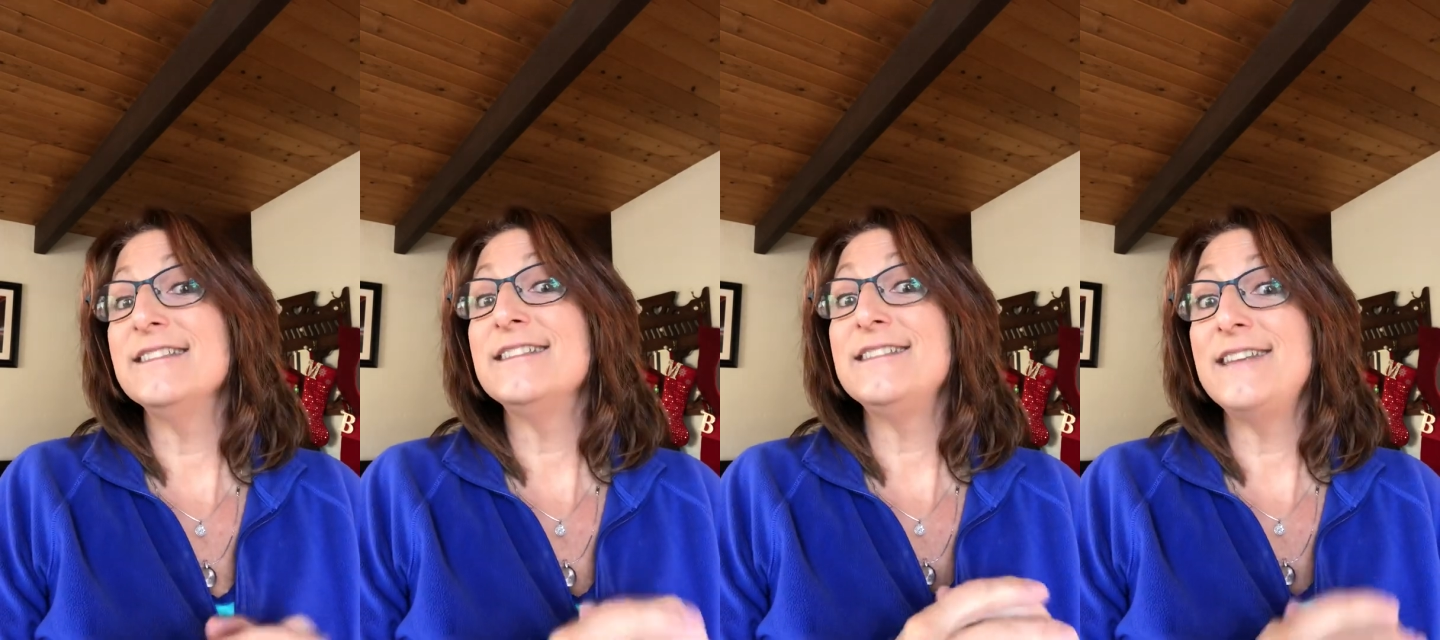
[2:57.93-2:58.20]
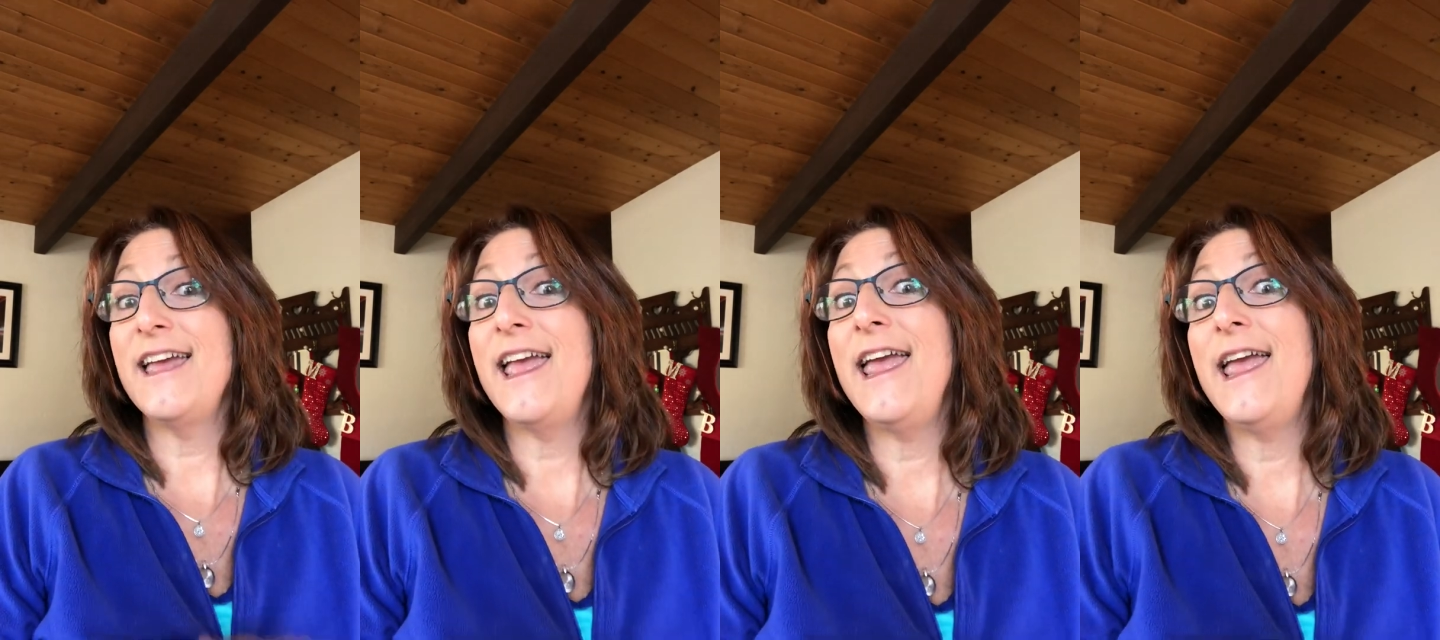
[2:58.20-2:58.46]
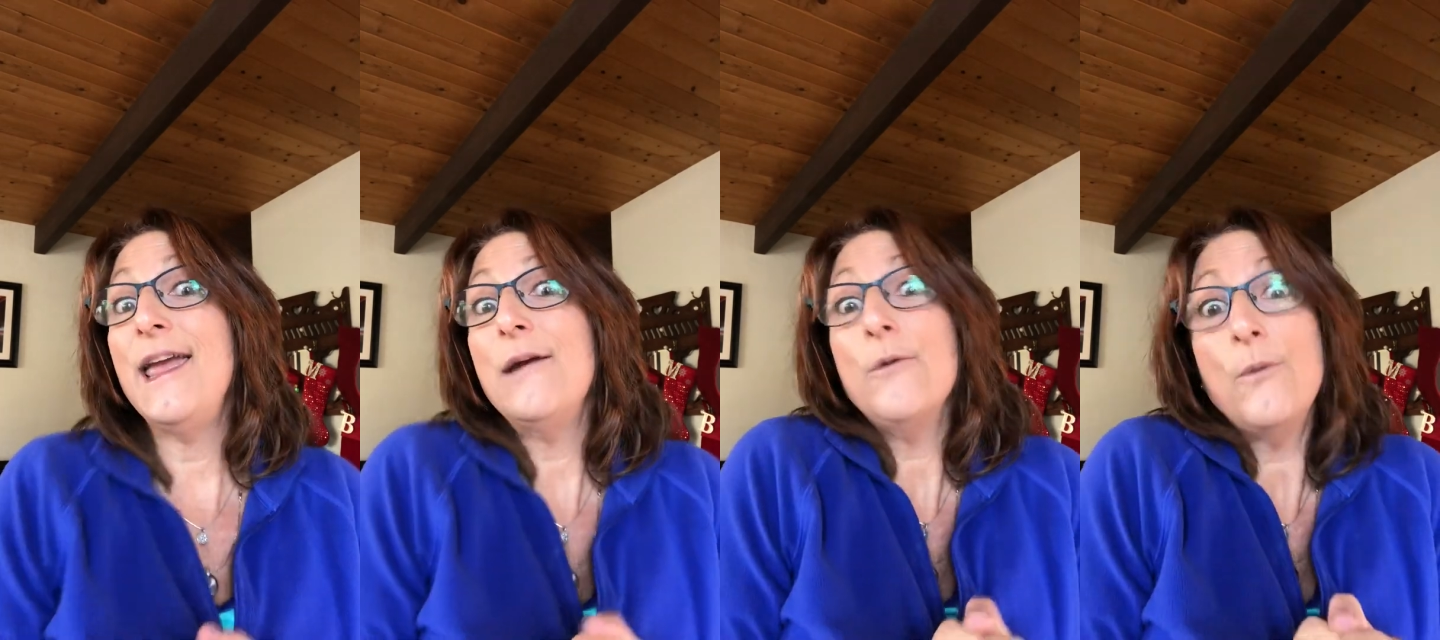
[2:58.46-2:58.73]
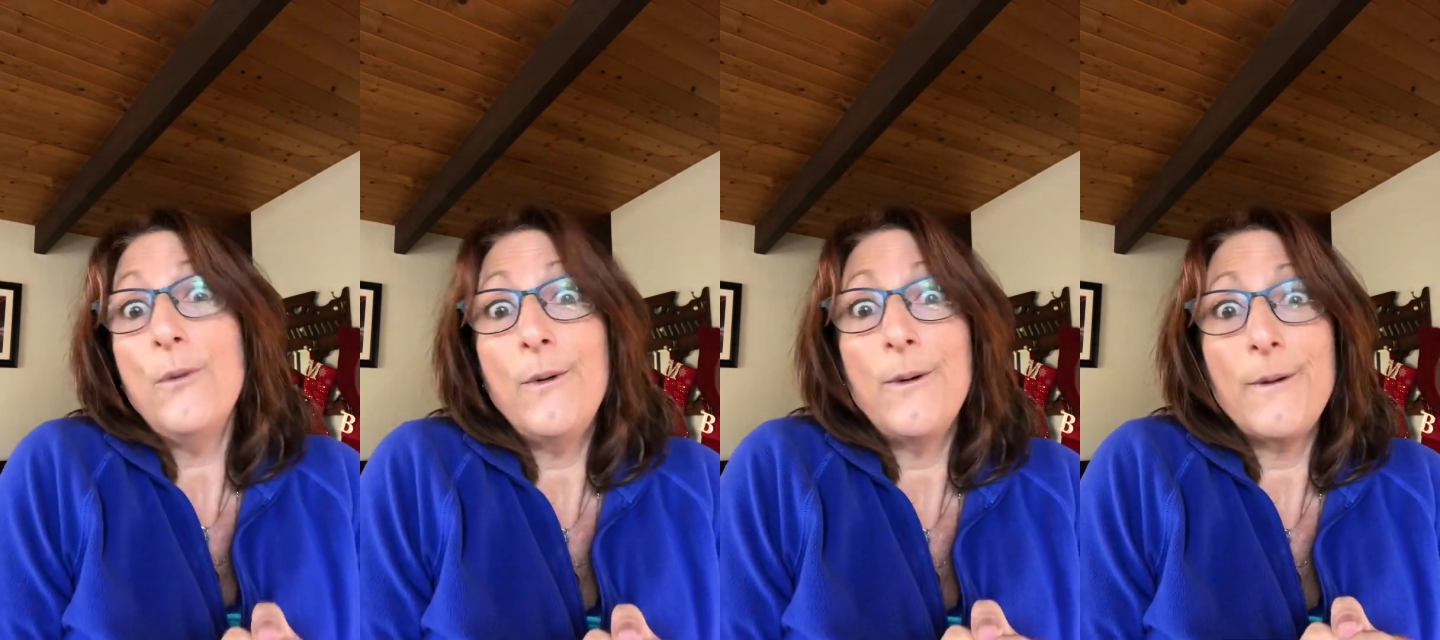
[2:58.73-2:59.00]
stay
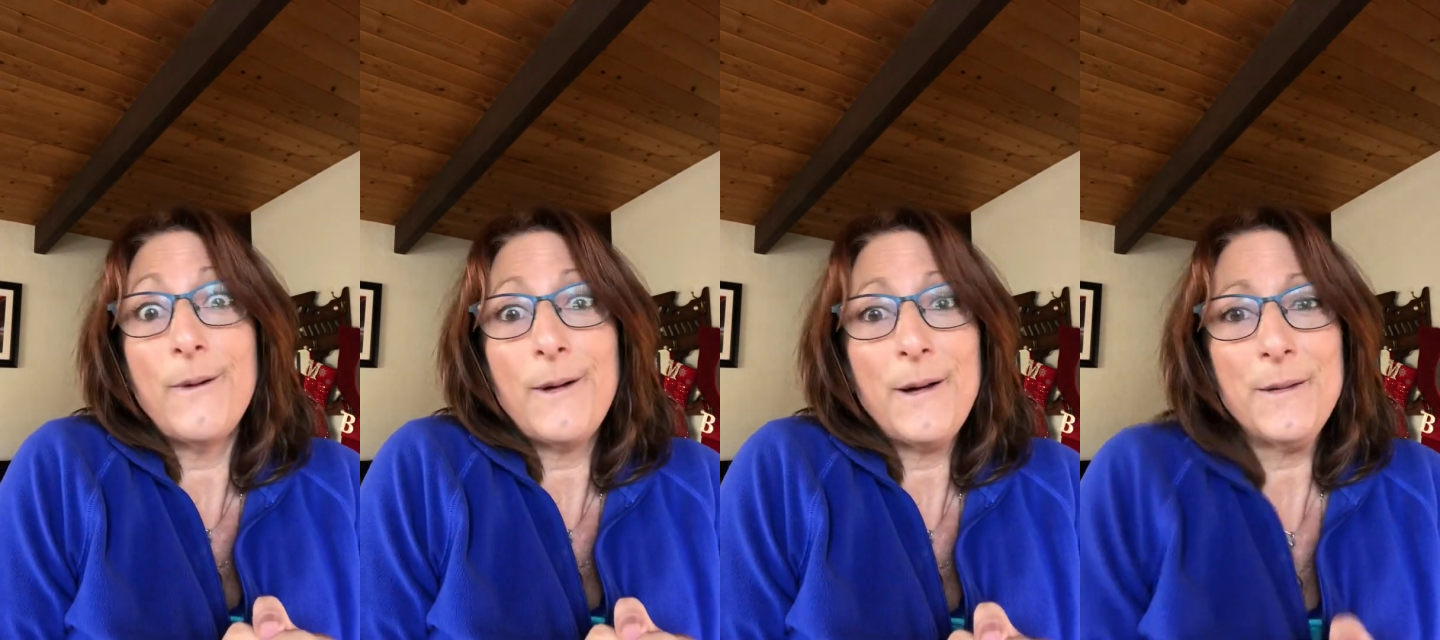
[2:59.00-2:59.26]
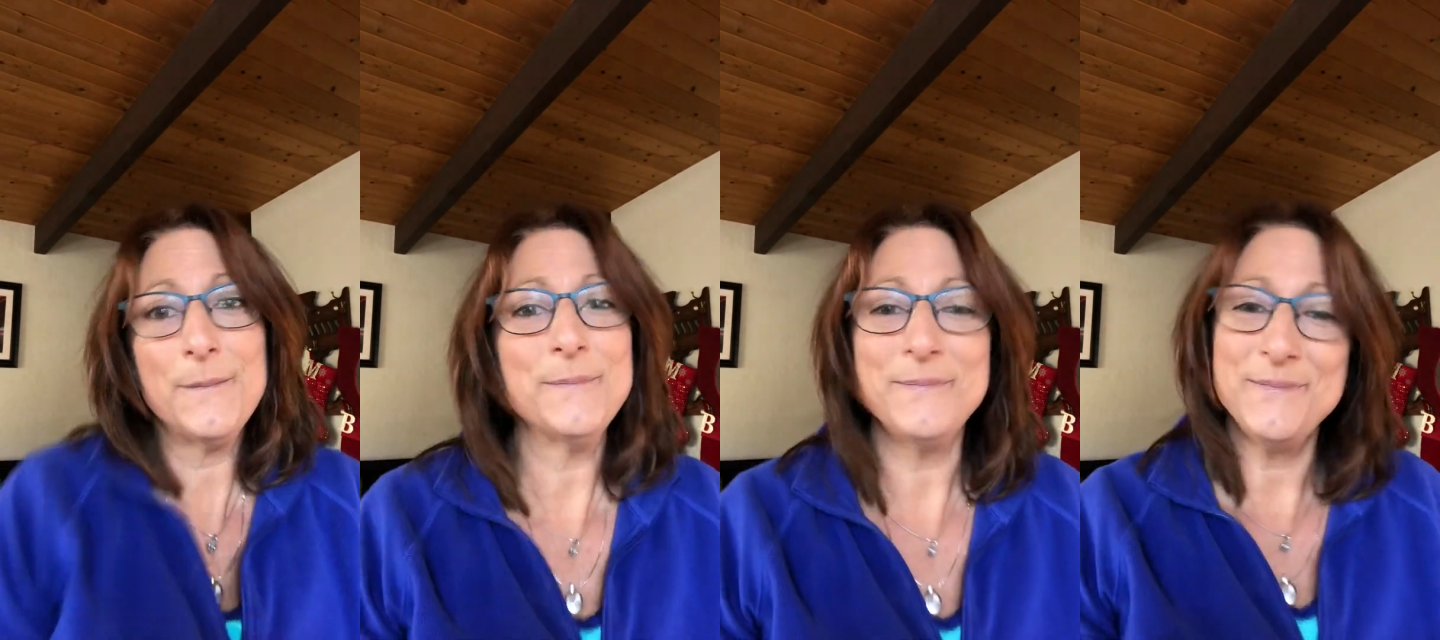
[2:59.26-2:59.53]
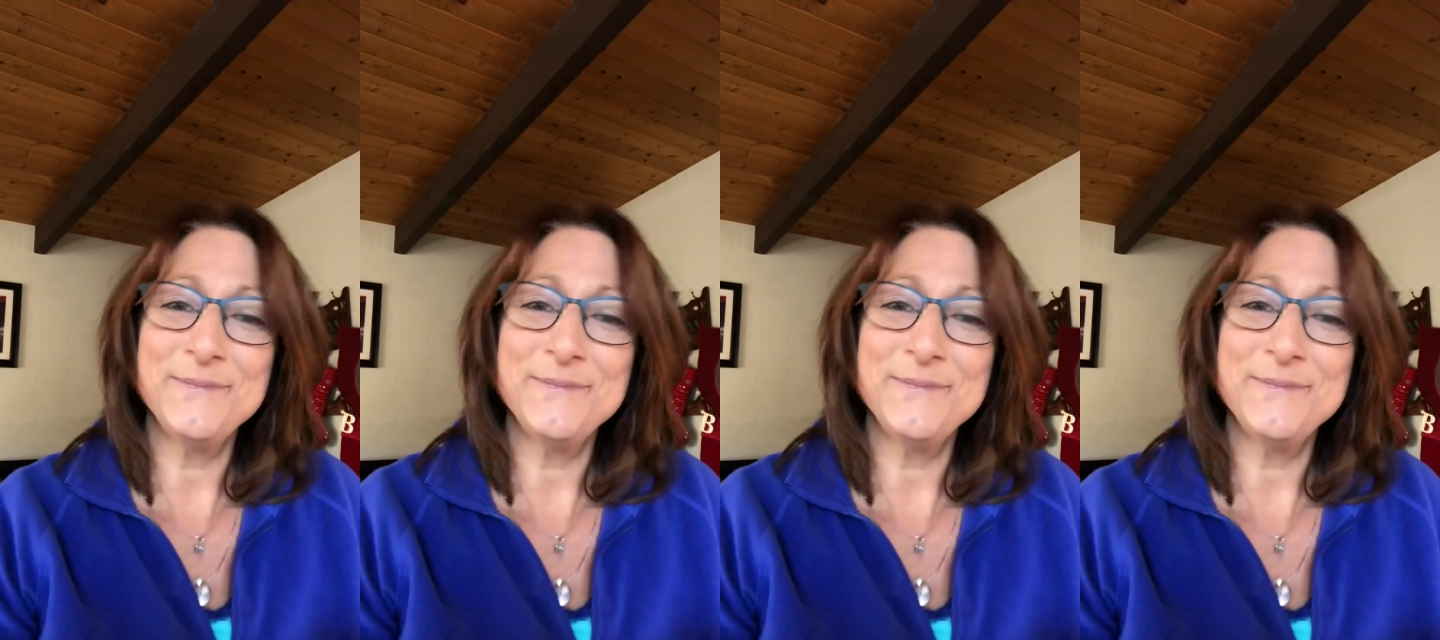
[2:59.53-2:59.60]
warm.